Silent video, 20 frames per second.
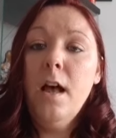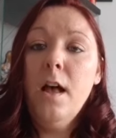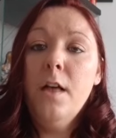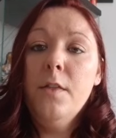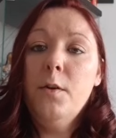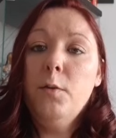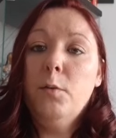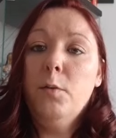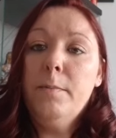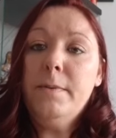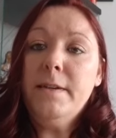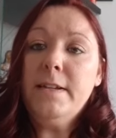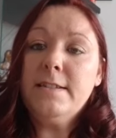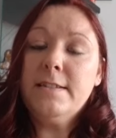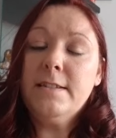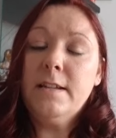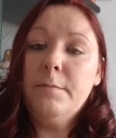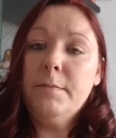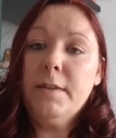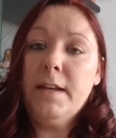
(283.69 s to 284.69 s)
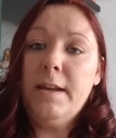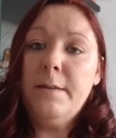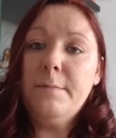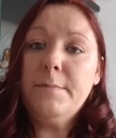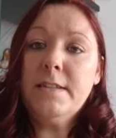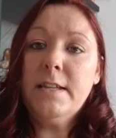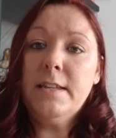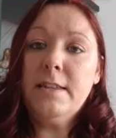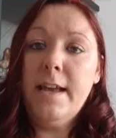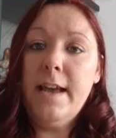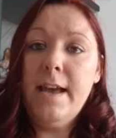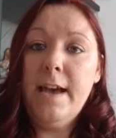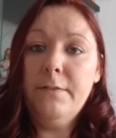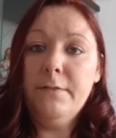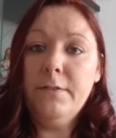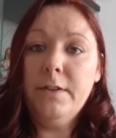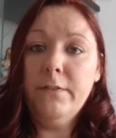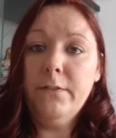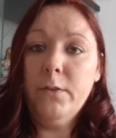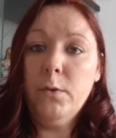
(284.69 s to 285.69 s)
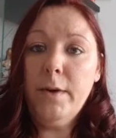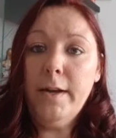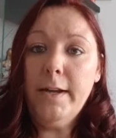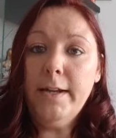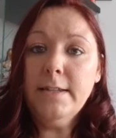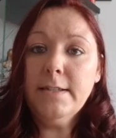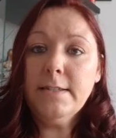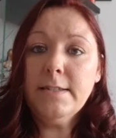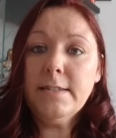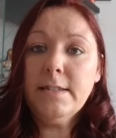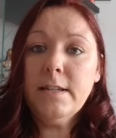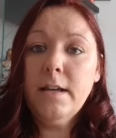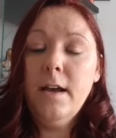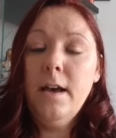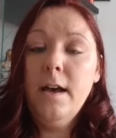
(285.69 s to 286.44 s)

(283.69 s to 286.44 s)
there will be some games that they have giveaways.